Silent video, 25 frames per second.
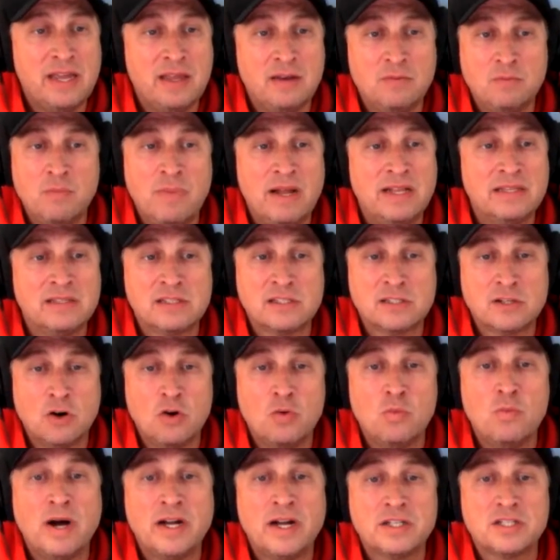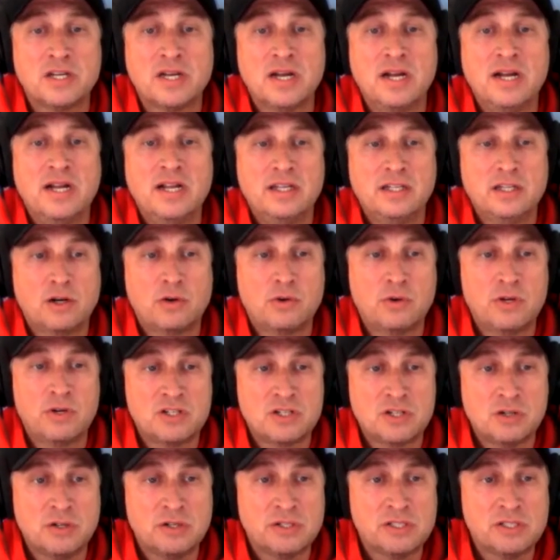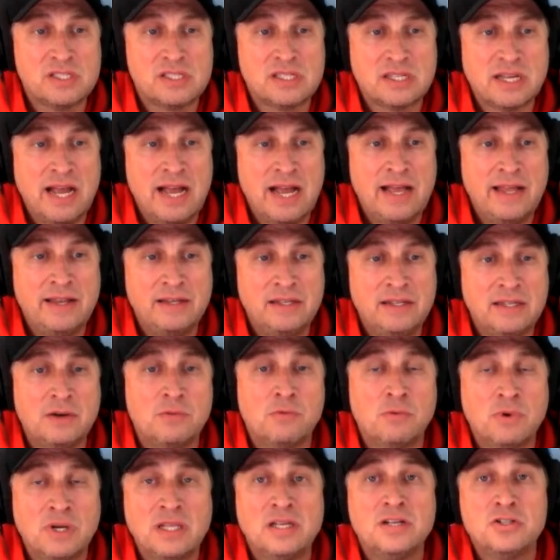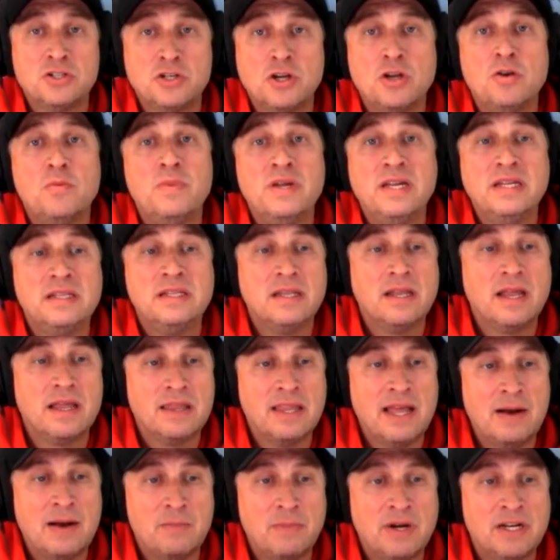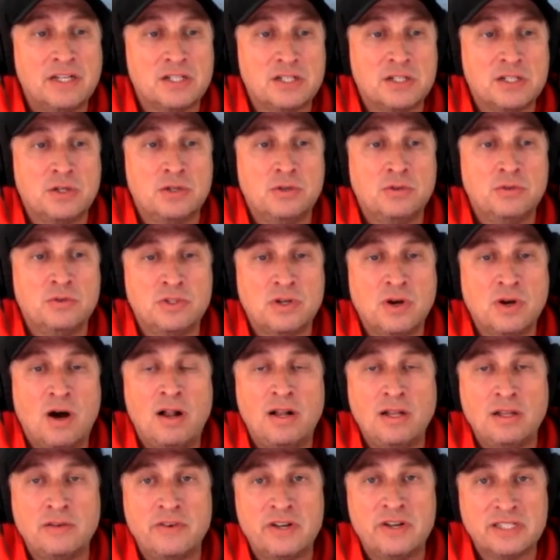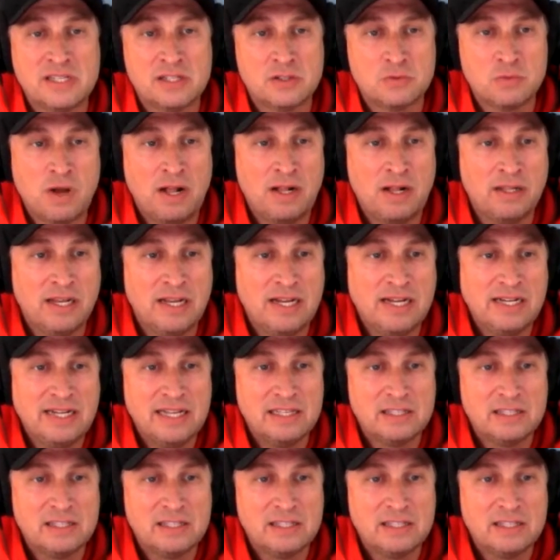It meant so much to Chris Schultz, and it really should mean that much to all of us as well.